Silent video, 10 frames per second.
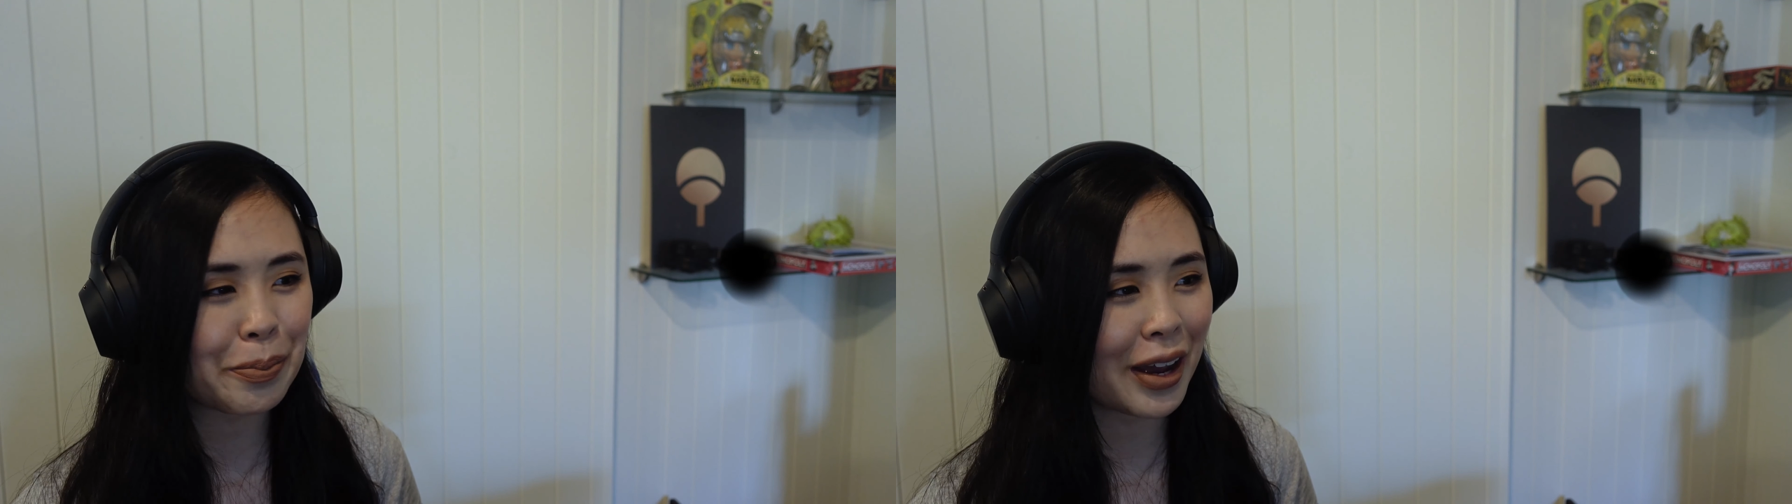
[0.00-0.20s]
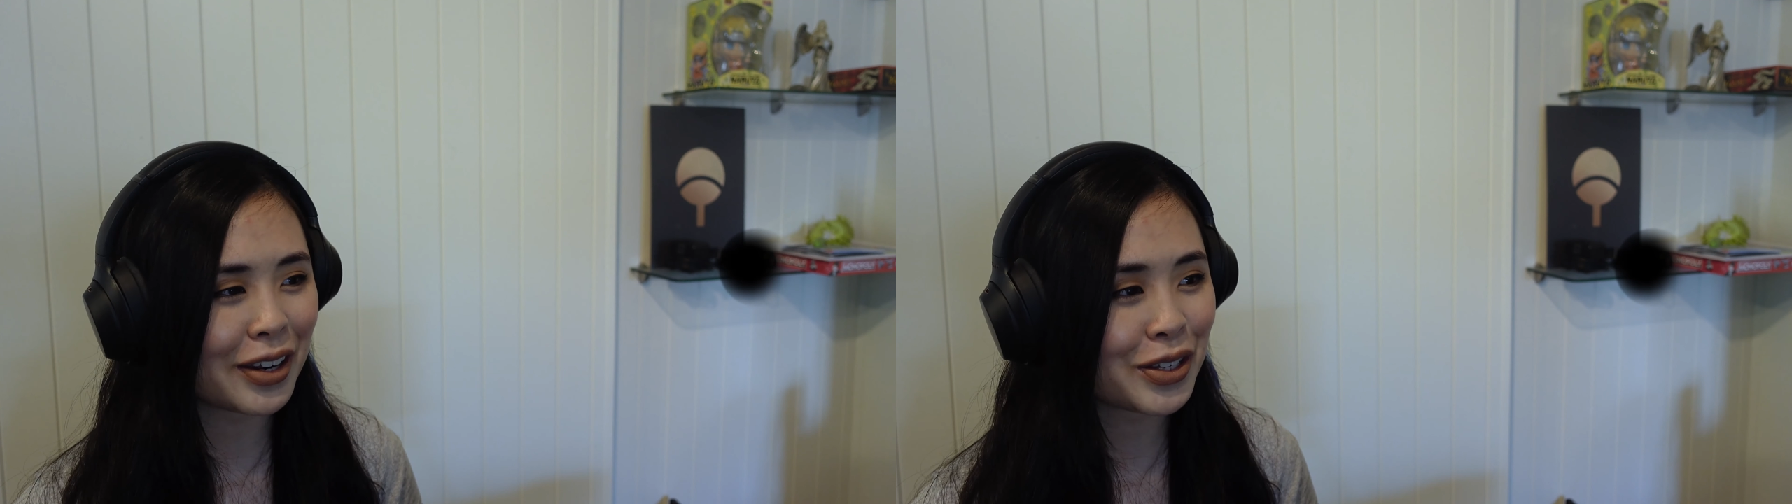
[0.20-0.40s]

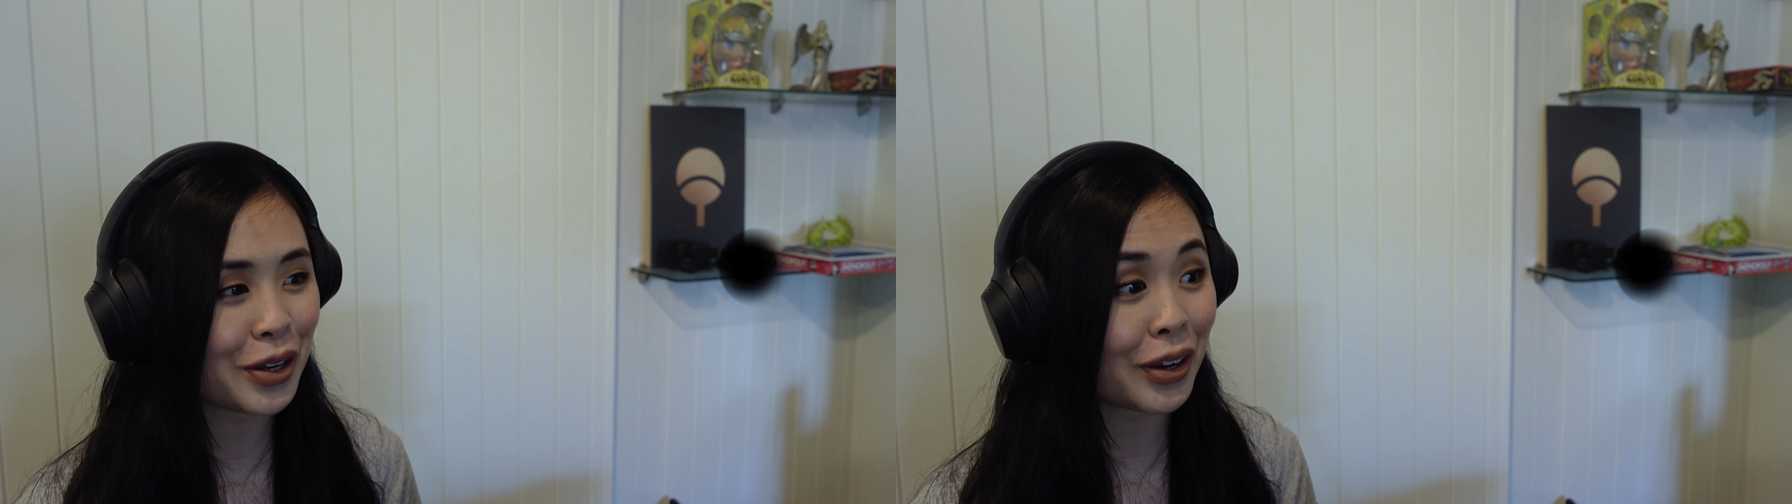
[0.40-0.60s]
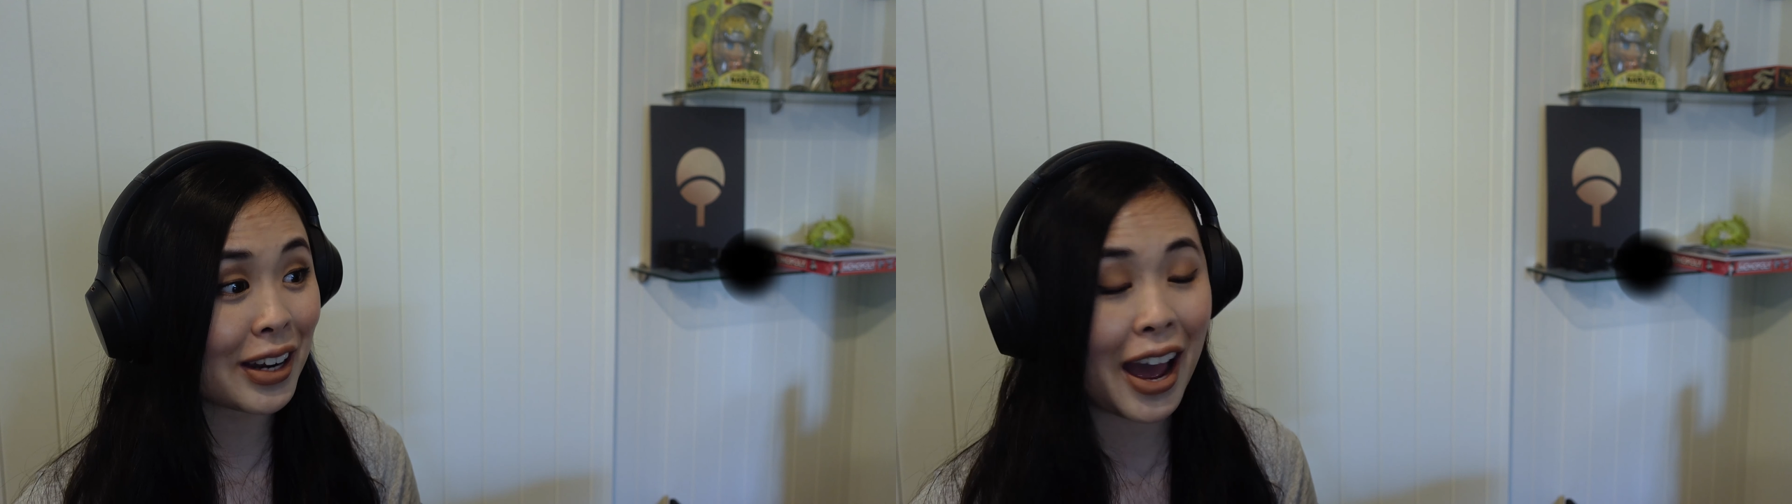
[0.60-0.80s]
but
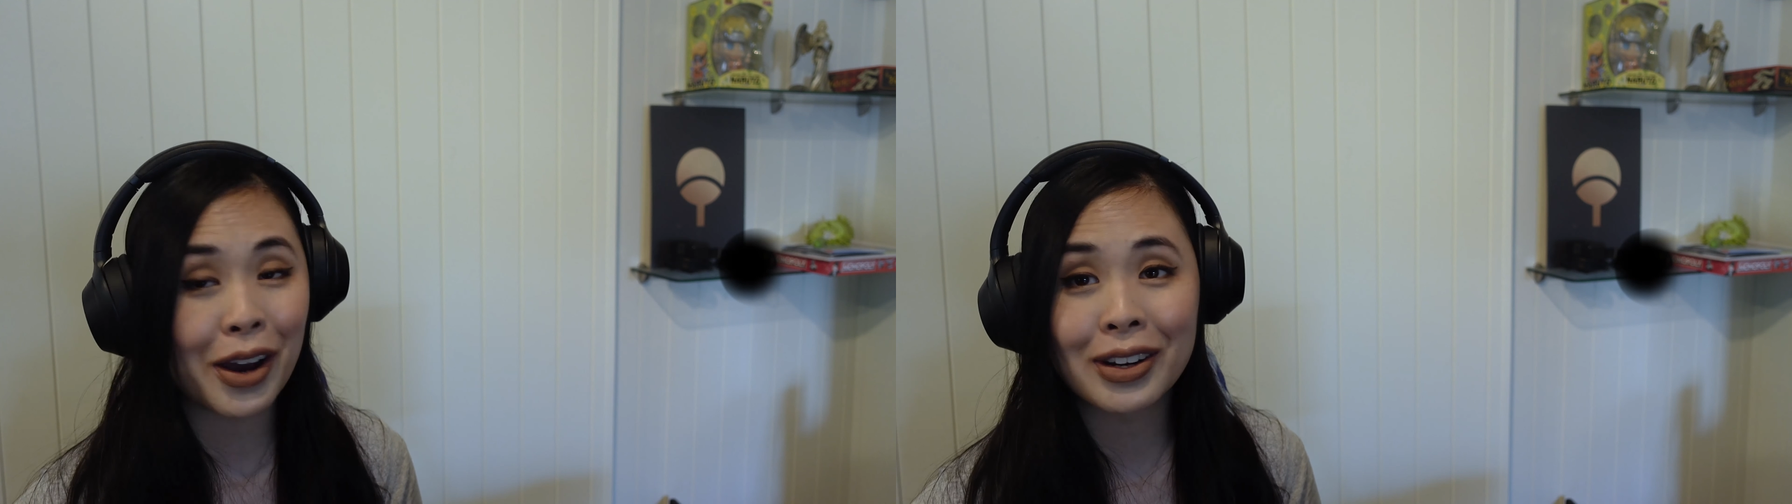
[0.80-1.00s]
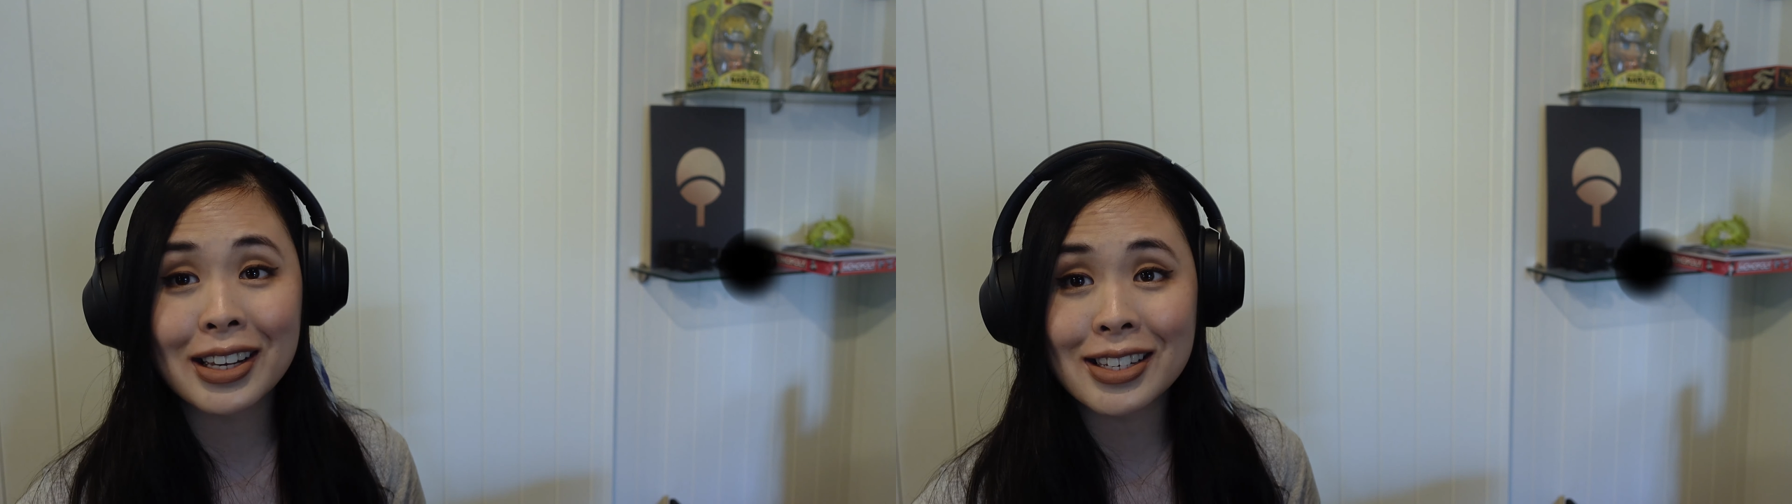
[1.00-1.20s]
so
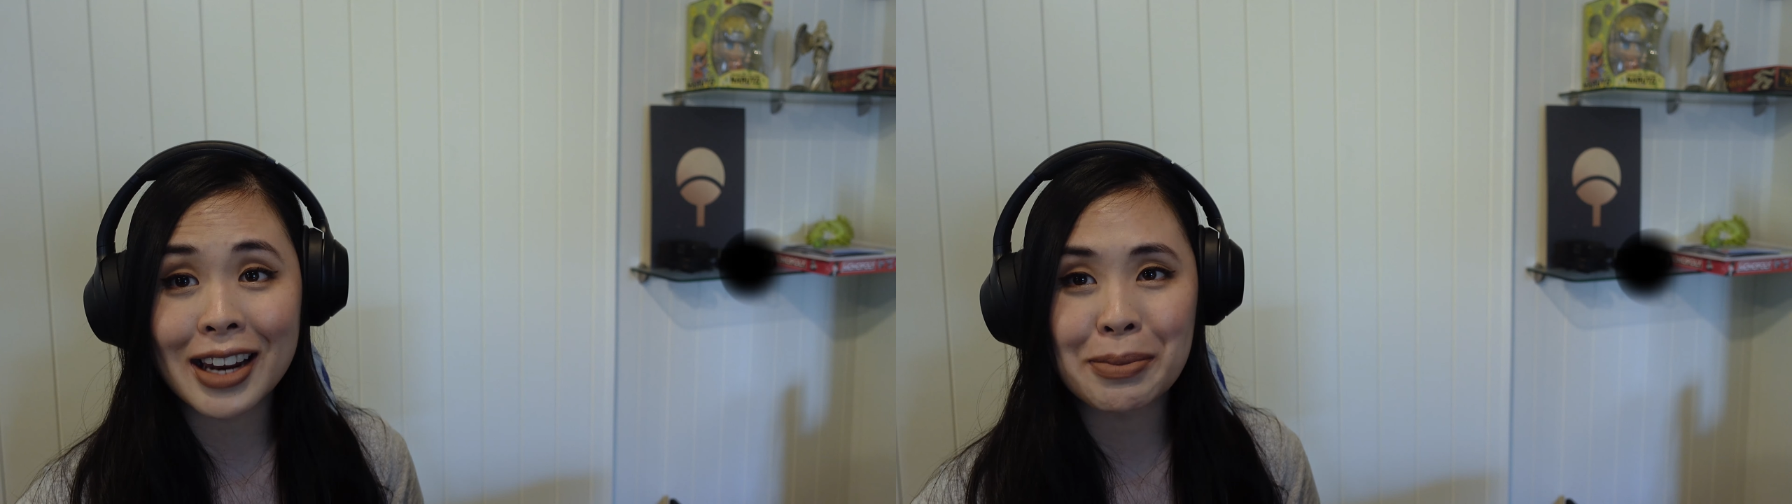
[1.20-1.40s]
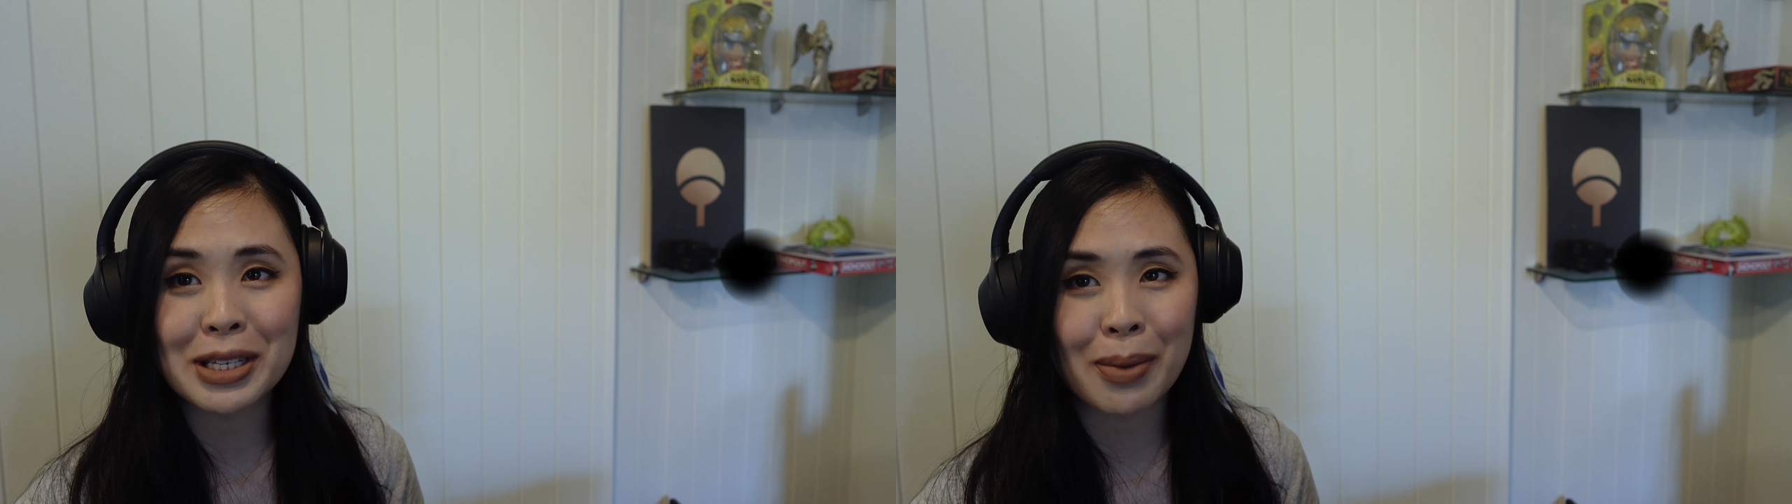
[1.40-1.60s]
now his
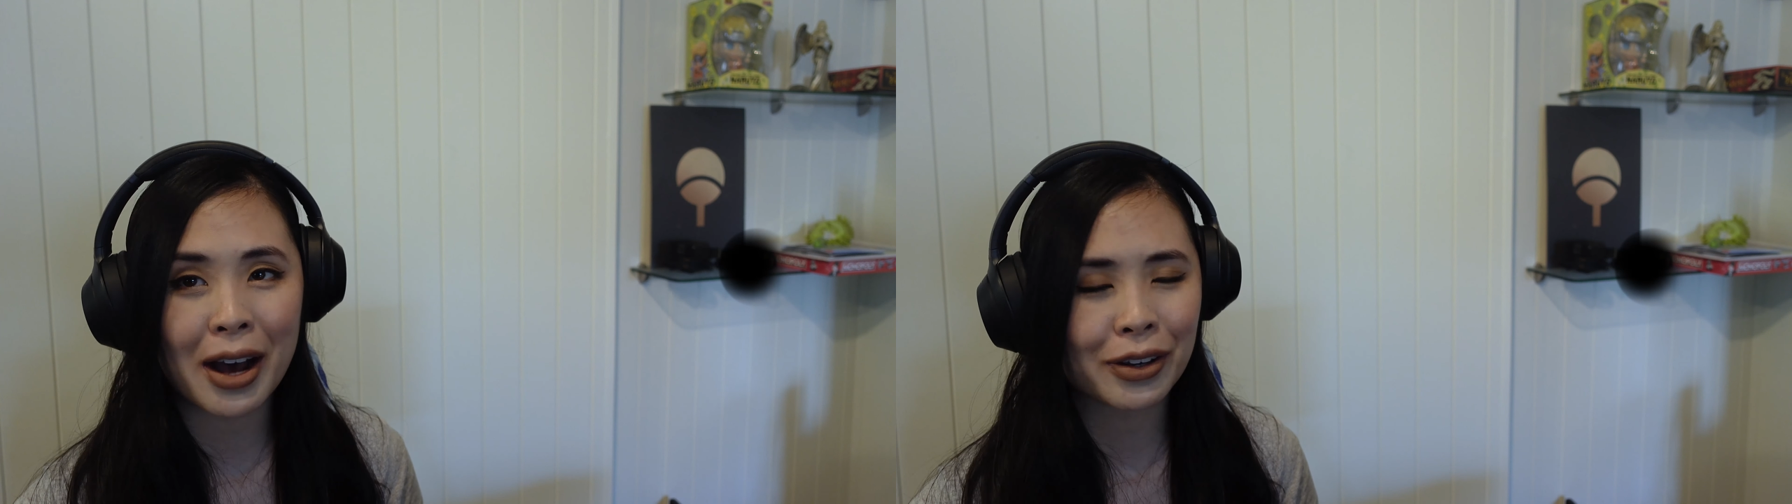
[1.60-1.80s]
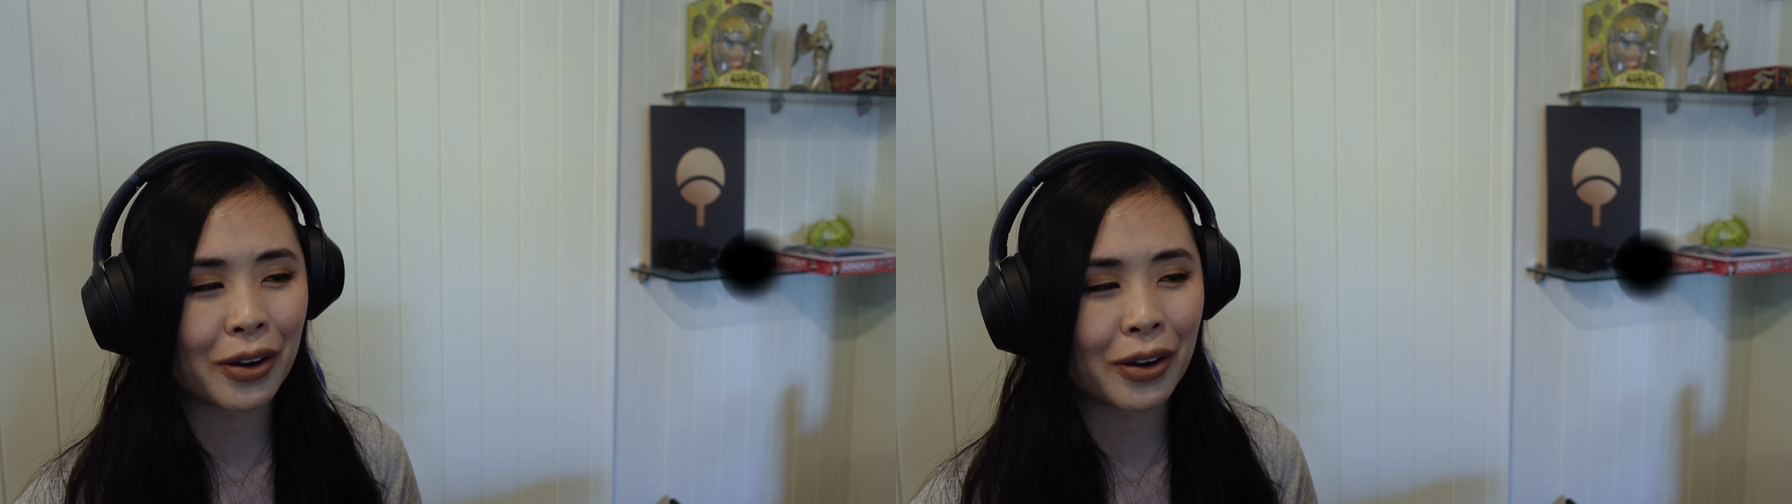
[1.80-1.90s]
name is Marco.